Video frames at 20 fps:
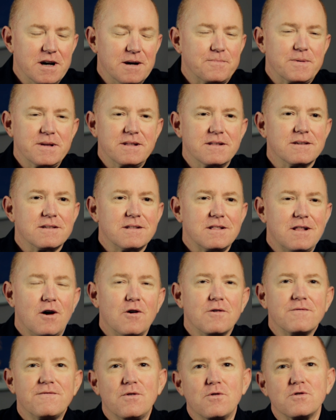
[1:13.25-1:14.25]
up in the
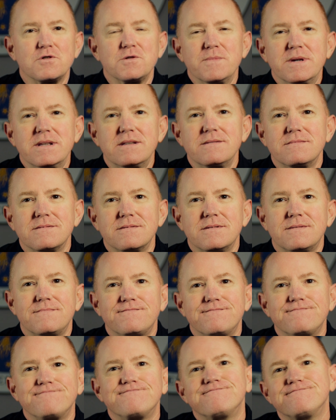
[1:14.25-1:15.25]
law enforcement
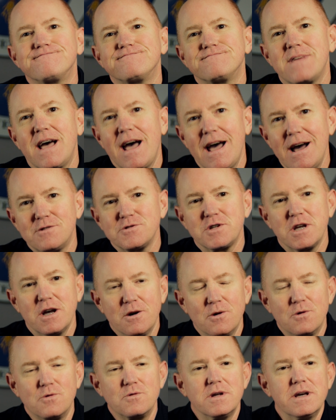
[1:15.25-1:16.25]

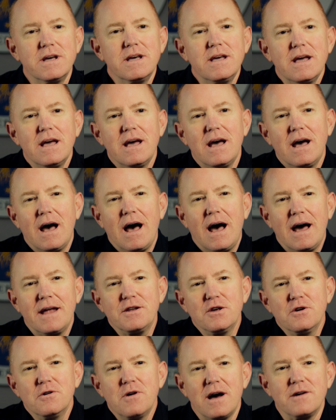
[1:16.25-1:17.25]
household, I
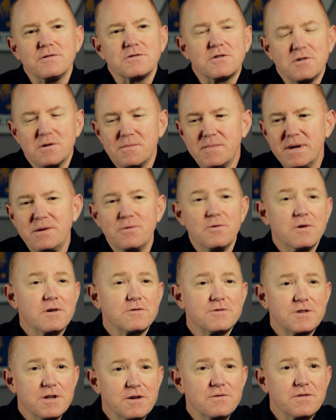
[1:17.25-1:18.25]
knew I was going to be one
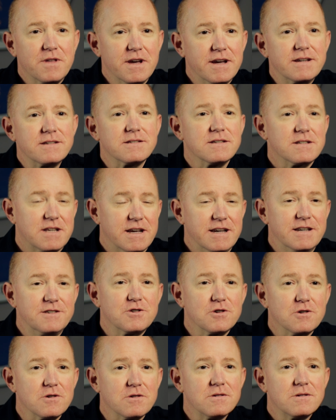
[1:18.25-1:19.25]
or two things, a
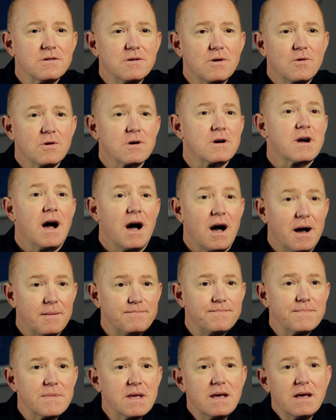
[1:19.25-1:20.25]
teacher or a cop.
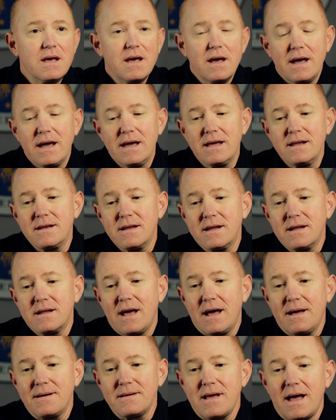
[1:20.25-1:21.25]
And
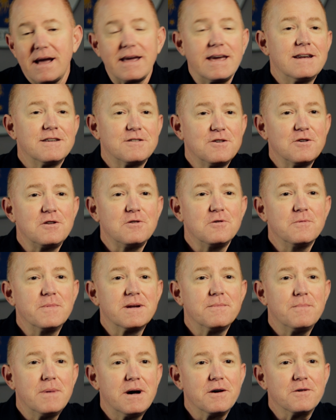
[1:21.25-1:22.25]
I, I get to do a little bit
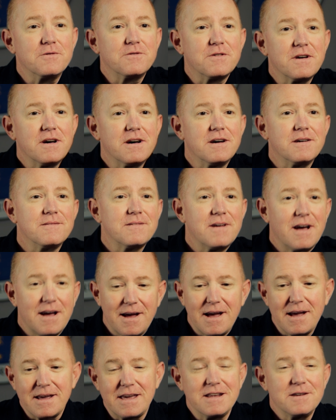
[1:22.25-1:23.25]
of both. Uh,
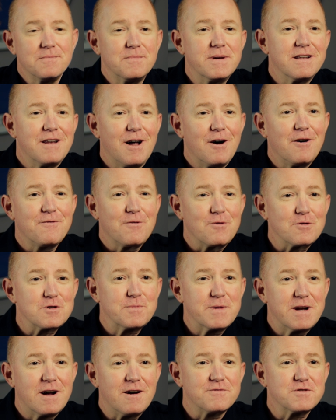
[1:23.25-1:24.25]
I get to be a law
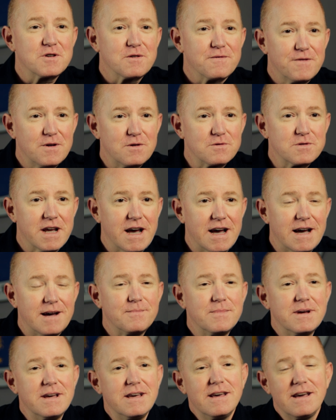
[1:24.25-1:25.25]
enforcement officer full
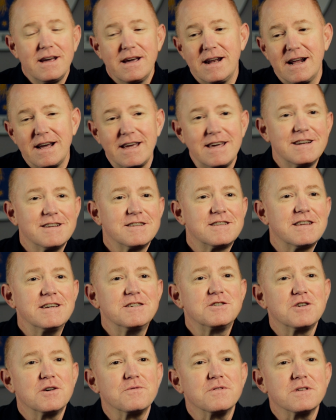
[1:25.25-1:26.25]
time, and I get to
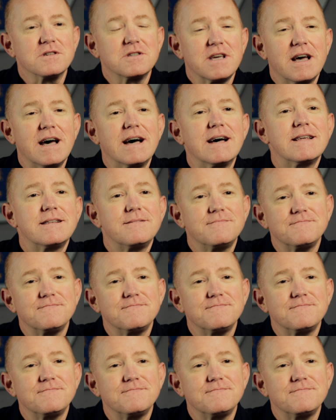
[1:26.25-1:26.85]
teach on the side.